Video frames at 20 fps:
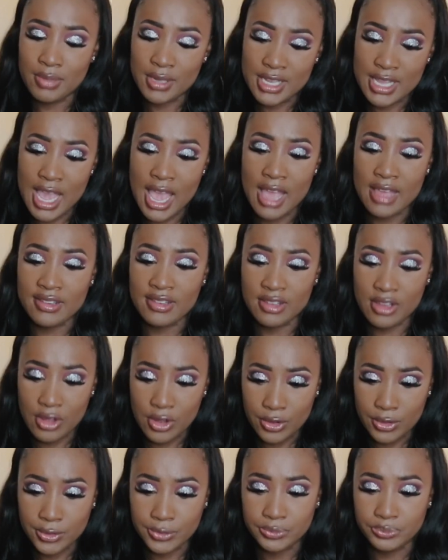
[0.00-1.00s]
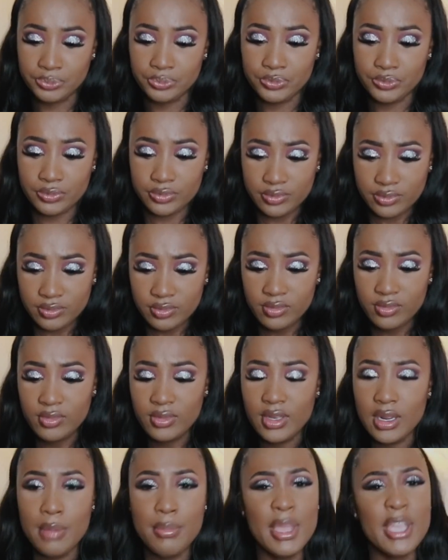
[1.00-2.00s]
yeah, so
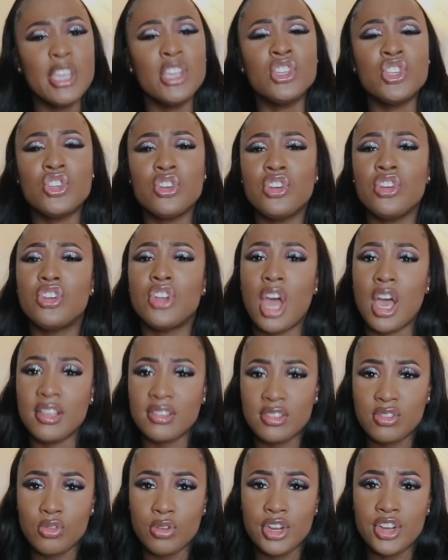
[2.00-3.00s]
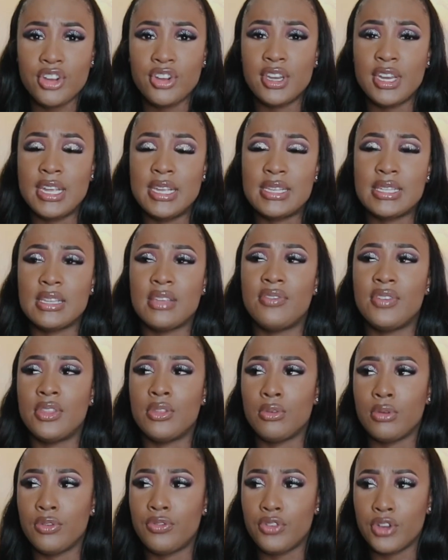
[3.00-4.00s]
Making sure you're not storing your adhesive in
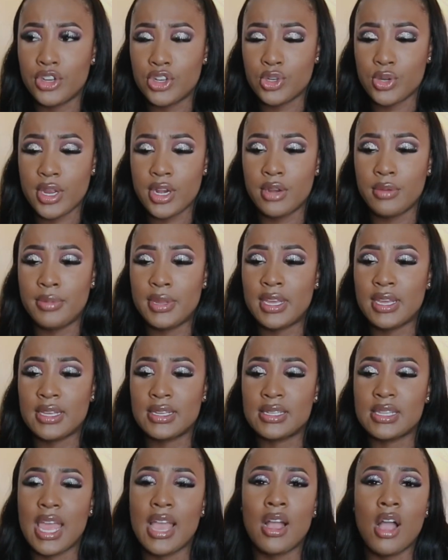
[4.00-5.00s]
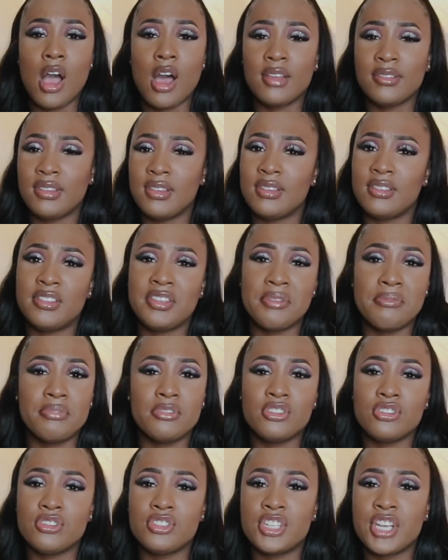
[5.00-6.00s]
the refrigerator, because that constant
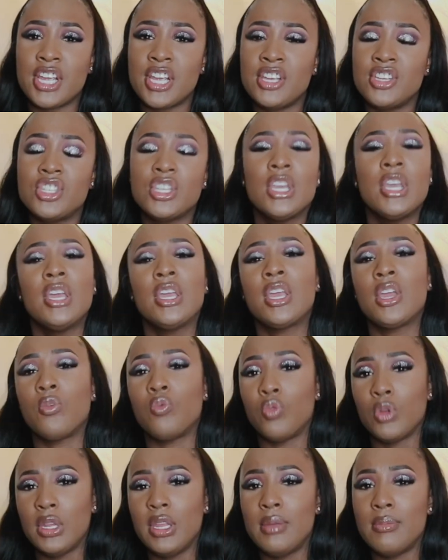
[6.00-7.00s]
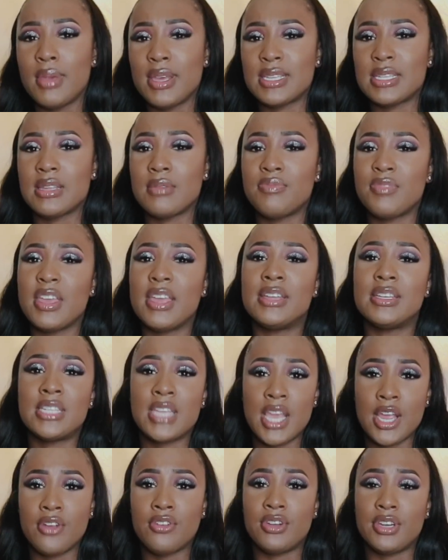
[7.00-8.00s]
temperature change can really mess up the
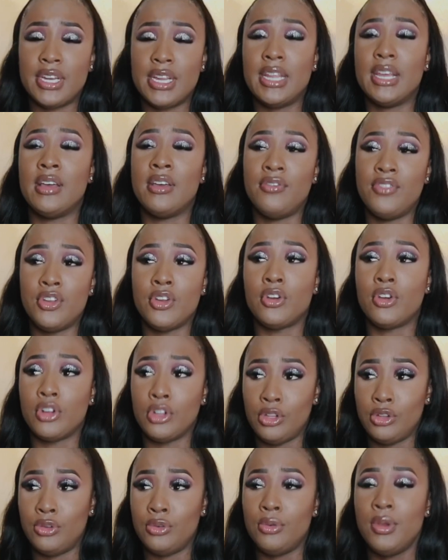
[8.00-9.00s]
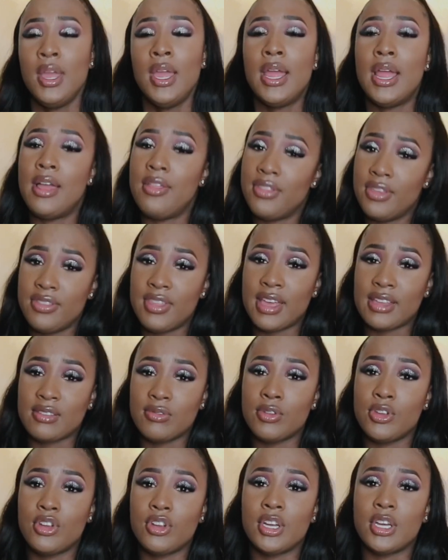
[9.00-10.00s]
integrity of your glue, and then that's
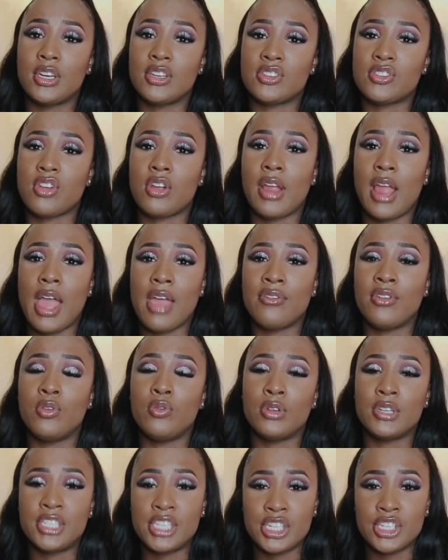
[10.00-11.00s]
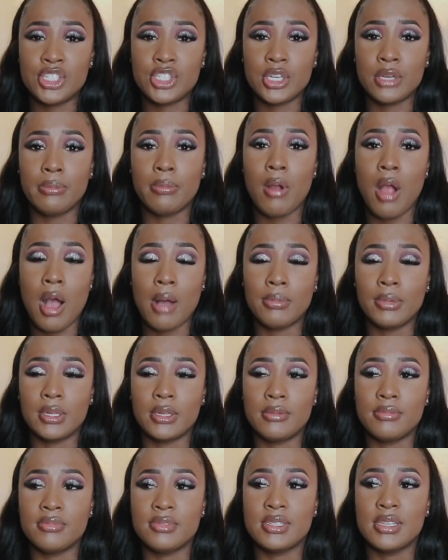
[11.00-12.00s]
when you're going to start having retention
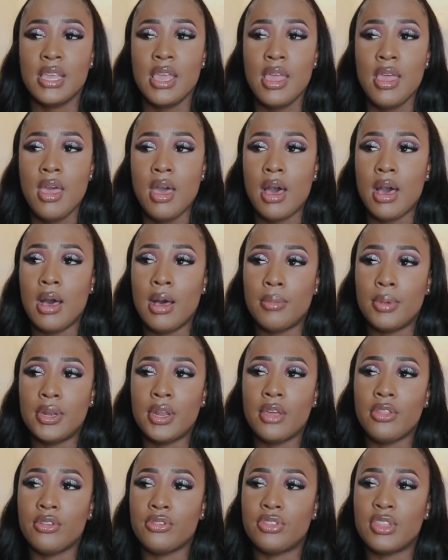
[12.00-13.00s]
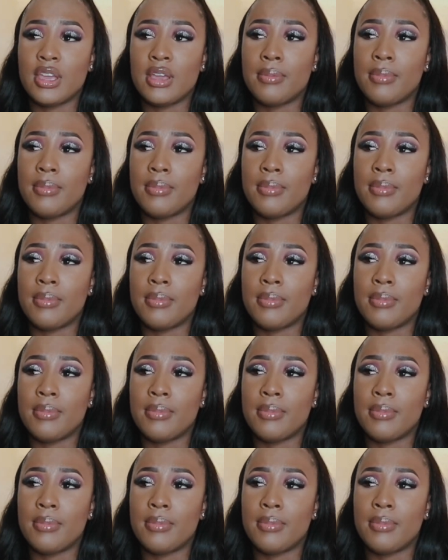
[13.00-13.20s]
problems. Another thing